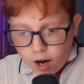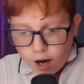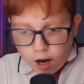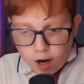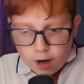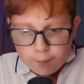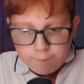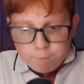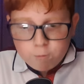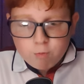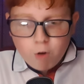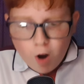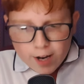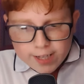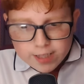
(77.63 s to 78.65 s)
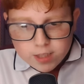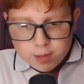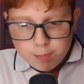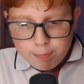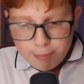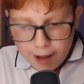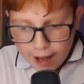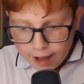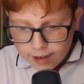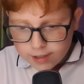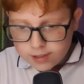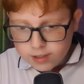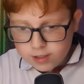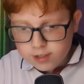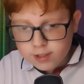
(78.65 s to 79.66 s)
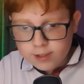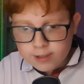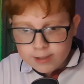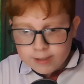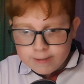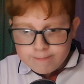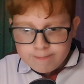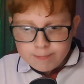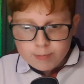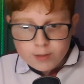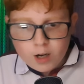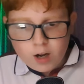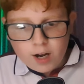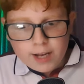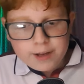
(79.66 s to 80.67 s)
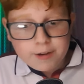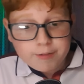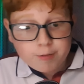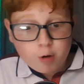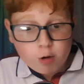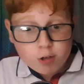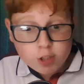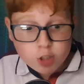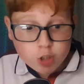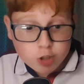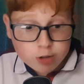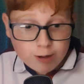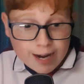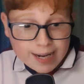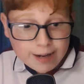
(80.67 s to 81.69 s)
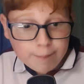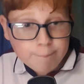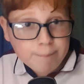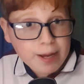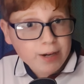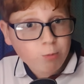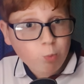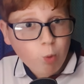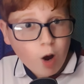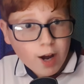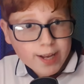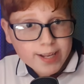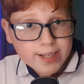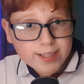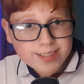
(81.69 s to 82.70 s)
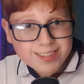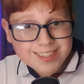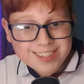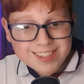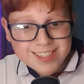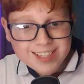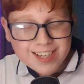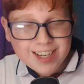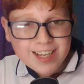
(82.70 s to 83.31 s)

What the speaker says: Right backs, I have gone Trent and Ben White.